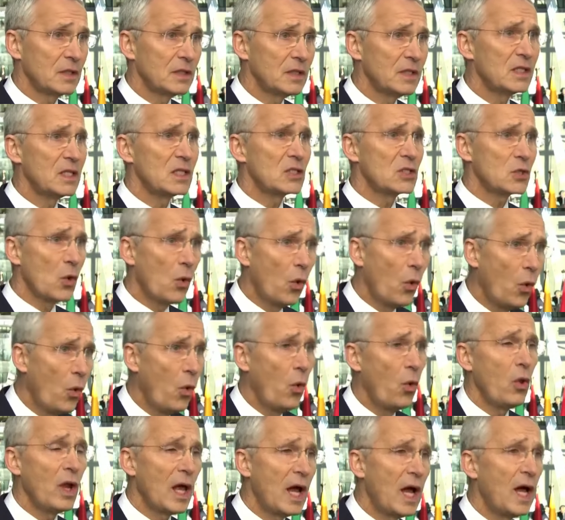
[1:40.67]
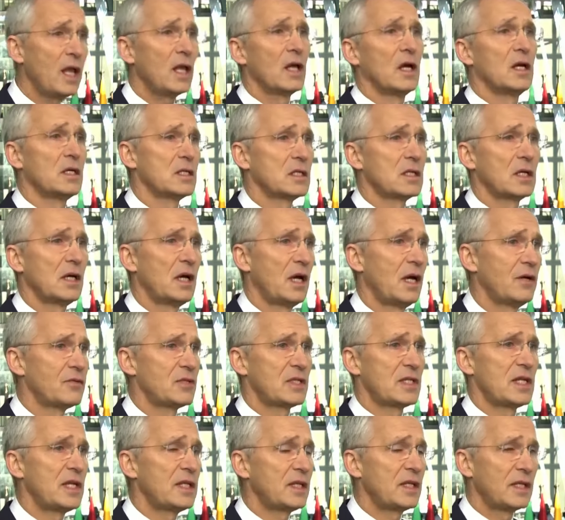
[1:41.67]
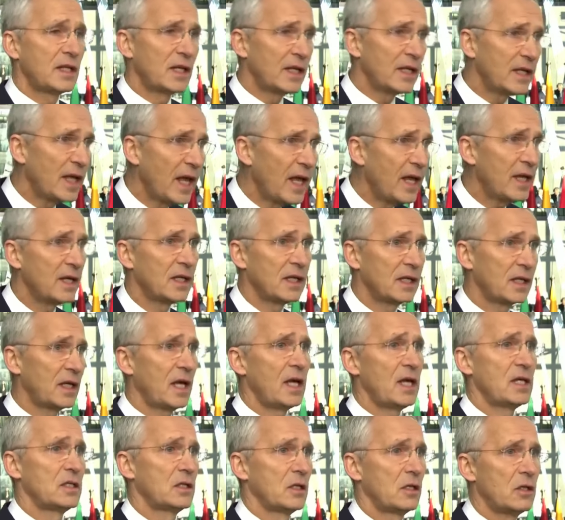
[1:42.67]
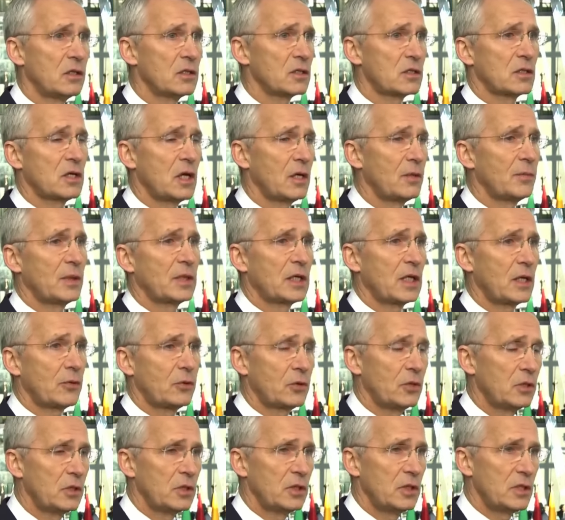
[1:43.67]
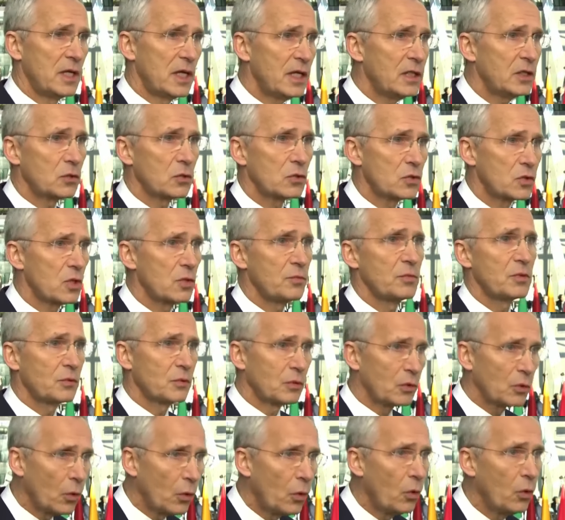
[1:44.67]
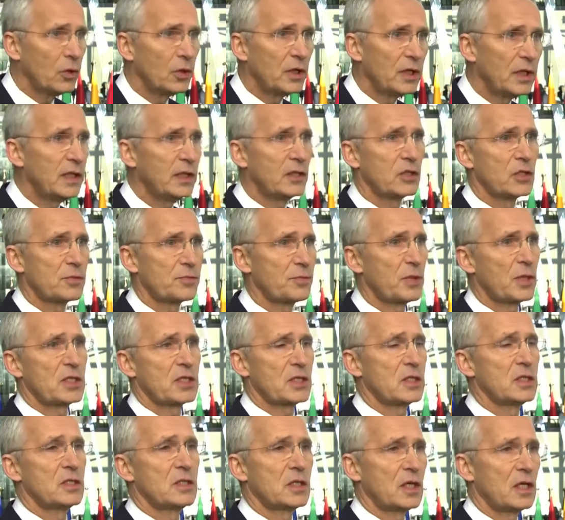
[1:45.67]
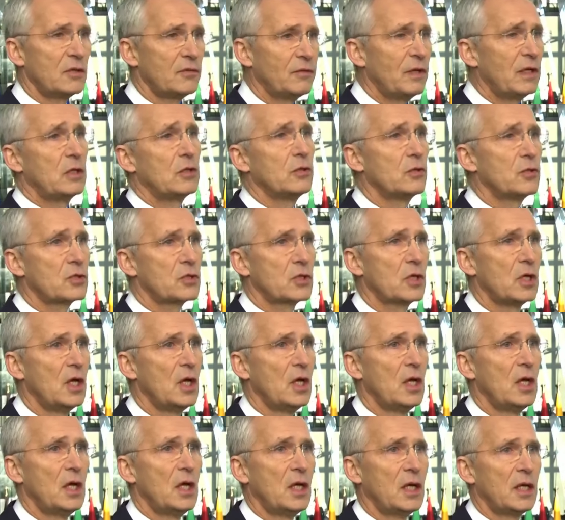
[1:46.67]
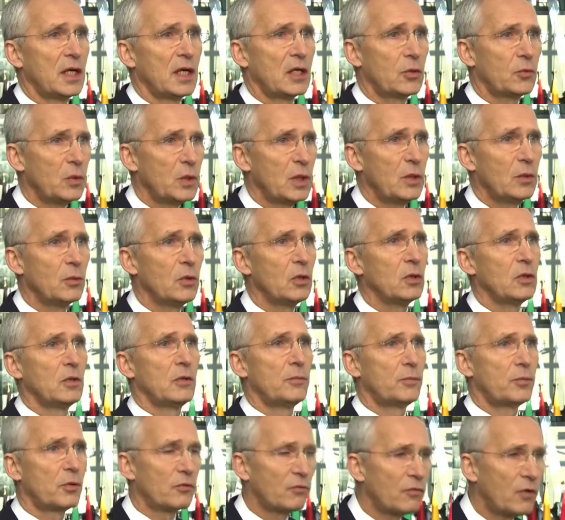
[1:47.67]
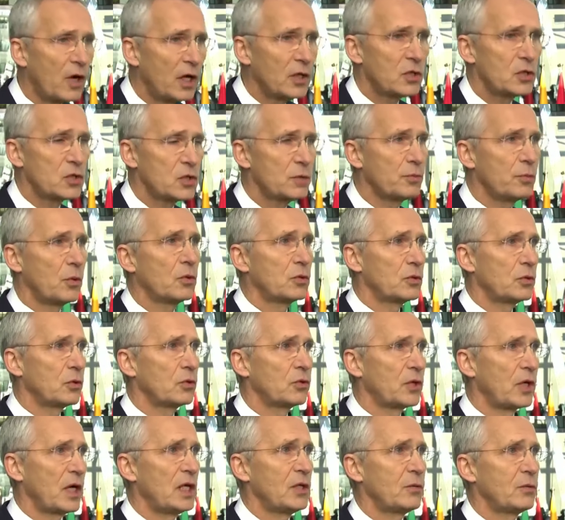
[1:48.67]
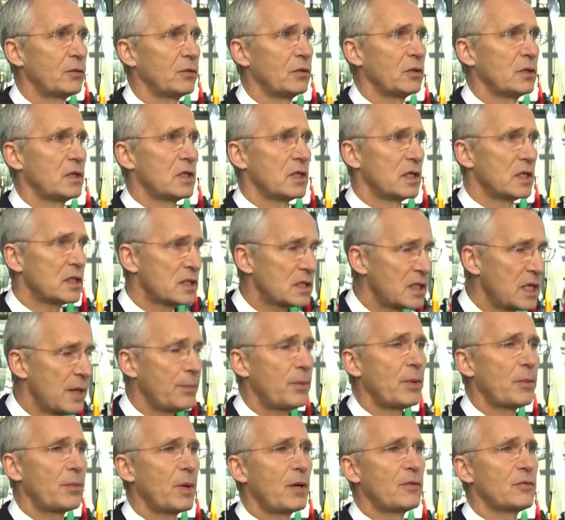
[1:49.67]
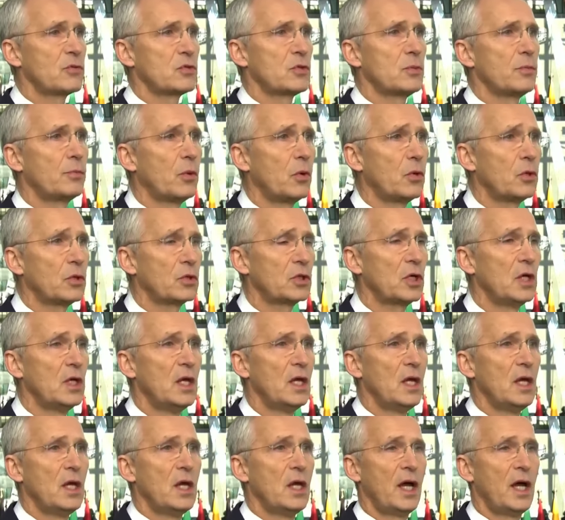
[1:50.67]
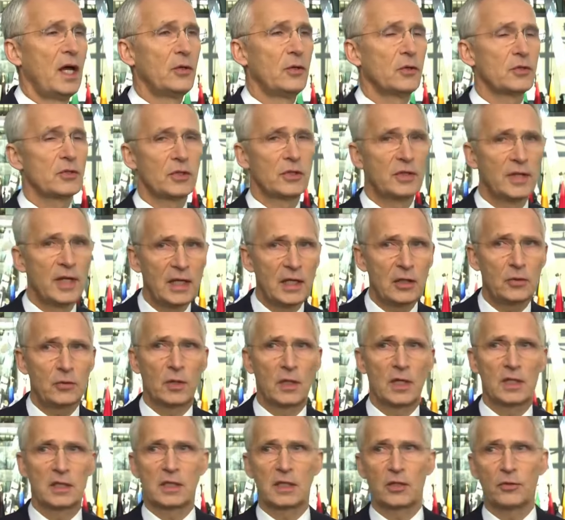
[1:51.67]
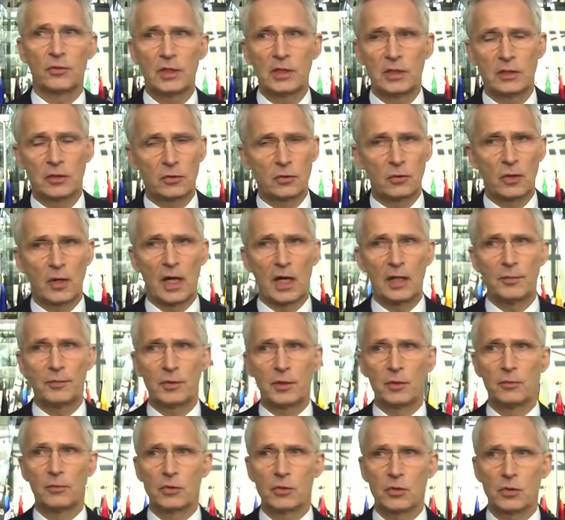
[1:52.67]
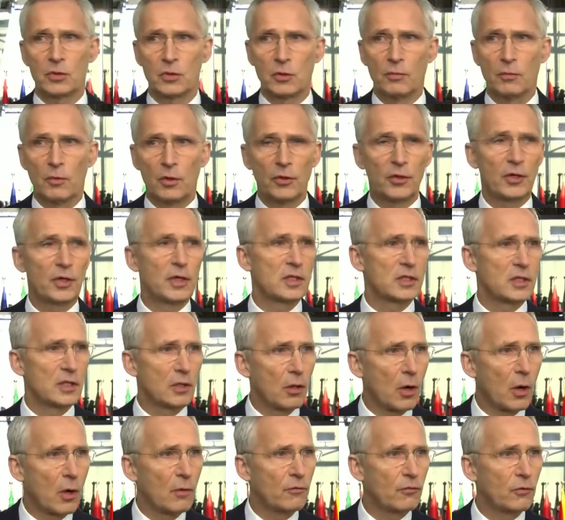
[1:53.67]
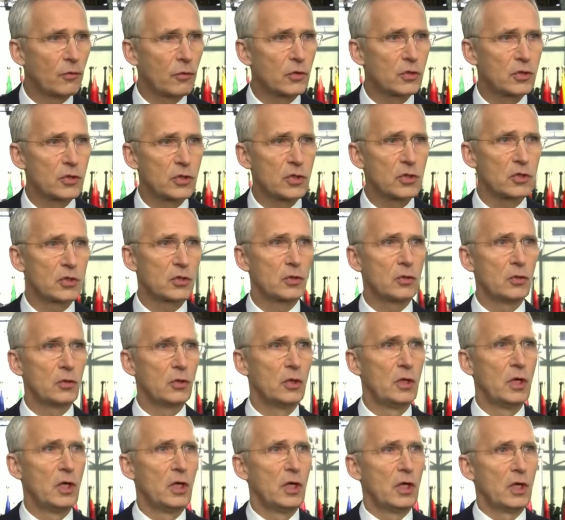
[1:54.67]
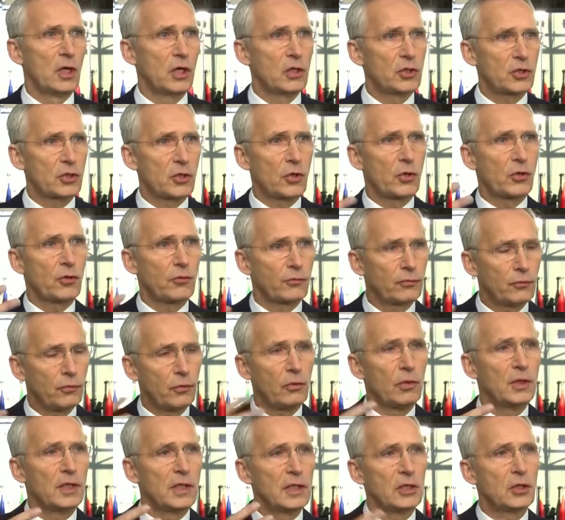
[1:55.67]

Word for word: this is all allies have stated again and again, the last time at our uh, NATO summit with all the leaders present in Vilnius, that we will provide support to Ukraine, we will uh, step up our support, and also NATO has agreed to help them also to modernize their armed forces to ensure full